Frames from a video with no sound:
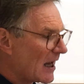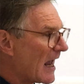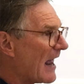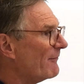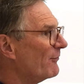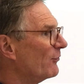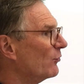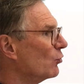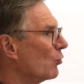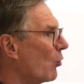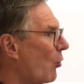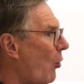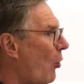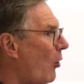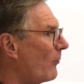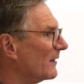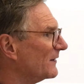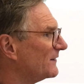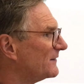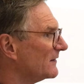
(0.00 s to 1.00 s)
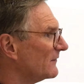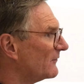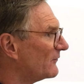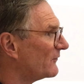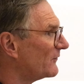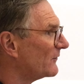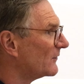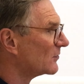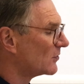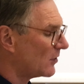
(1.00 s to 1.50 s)
and
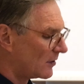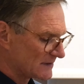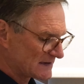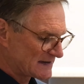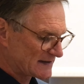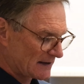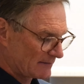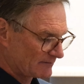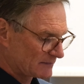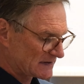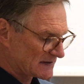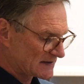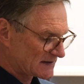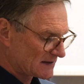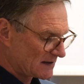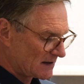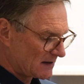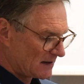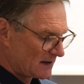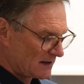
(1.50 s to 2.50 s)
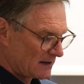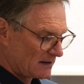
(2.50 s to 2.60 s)
normative concepts,